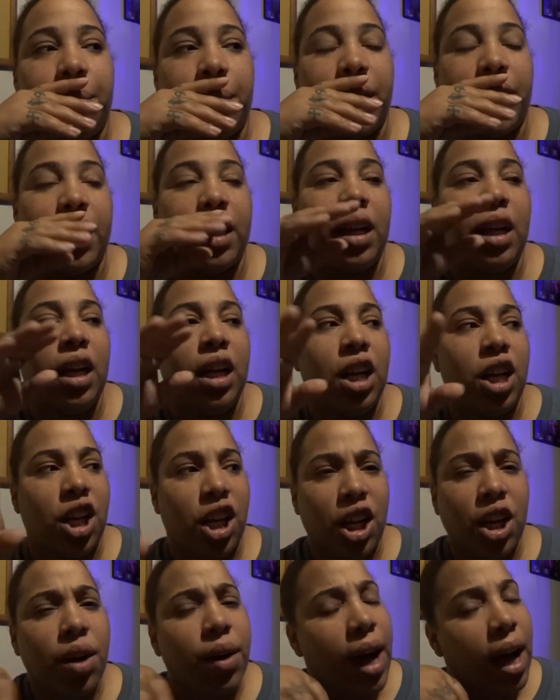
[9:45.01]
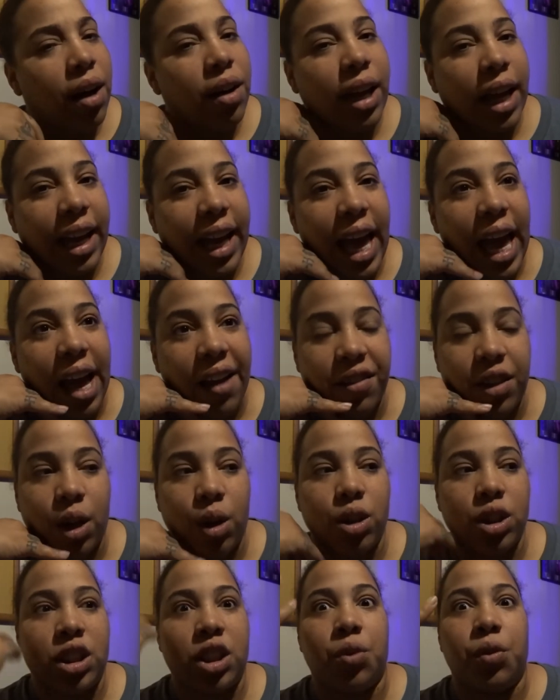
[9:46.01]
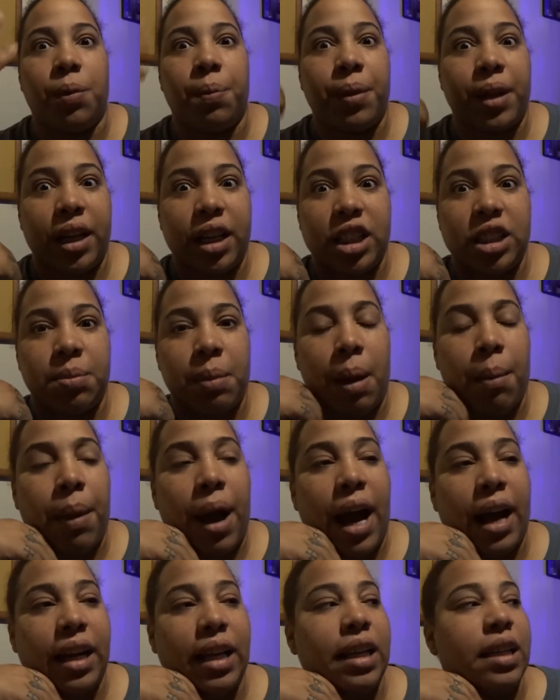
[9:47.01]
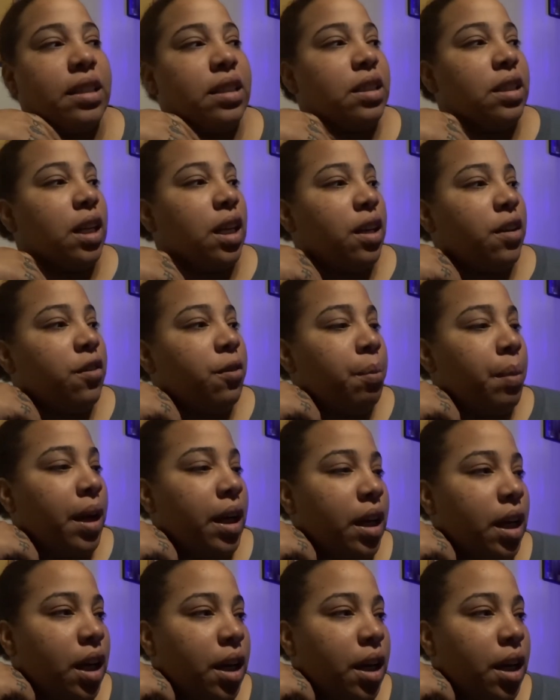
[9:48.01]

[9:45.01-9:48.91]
But, you know, I'll like have those to replenish my body and stuff. But